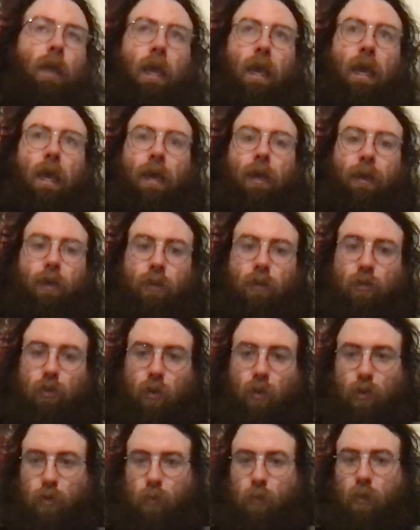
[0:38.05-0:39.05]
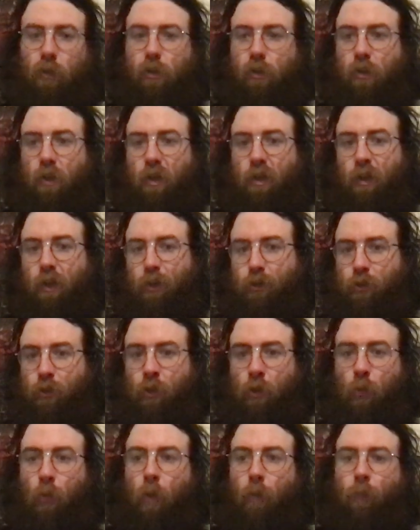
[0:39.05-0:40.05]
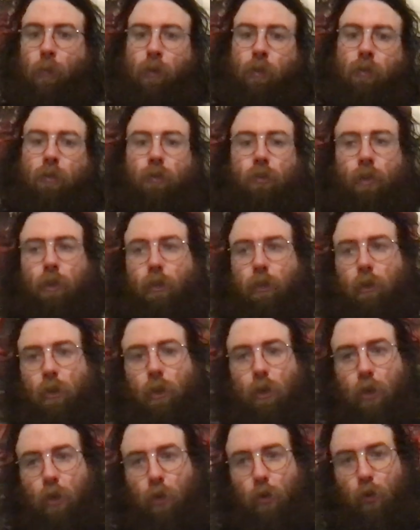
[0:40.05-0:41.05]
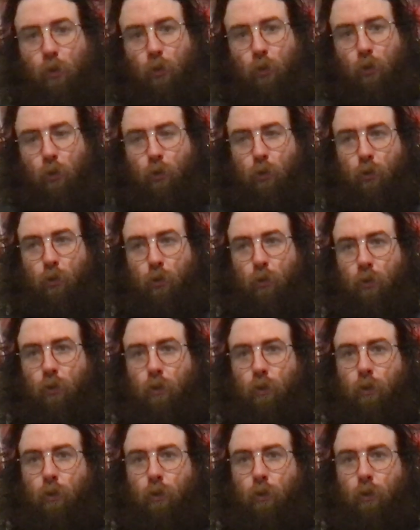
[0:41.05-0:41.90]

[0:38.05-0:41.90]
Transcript: as are some of the designs of the weapons and gear,